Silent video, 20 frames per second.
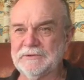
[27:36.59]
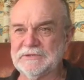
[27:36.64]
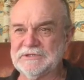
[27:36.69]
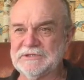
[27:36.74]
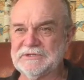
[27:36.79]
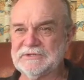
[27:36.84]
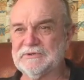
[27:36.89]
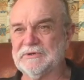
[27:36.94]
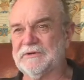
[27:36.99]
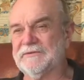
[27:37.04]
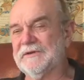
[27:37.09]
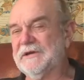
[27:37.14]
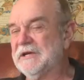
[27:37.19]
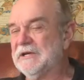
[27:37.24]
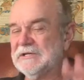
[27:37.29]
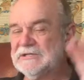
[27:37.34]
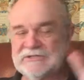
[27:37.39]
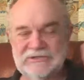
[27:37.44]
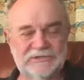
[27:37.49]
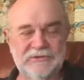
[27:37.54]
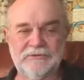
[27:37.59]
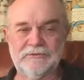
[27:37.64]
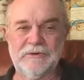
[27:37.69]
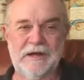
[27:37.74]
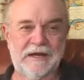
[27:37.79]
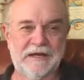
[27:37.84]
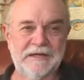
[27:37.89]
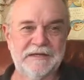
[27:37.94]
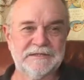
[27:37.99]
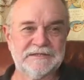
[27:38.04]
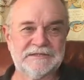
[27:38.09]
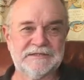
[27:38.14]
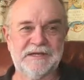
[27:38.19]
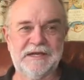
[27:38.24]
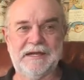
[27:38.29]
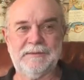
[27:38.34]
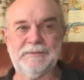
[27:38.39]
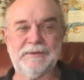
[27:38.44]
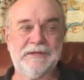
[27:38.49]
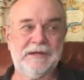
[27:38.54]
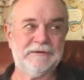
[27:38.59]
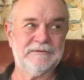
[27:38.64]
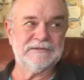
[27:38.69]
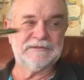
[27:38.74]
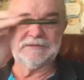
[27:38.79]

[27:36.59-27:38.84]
which is sort of still running, it's there, but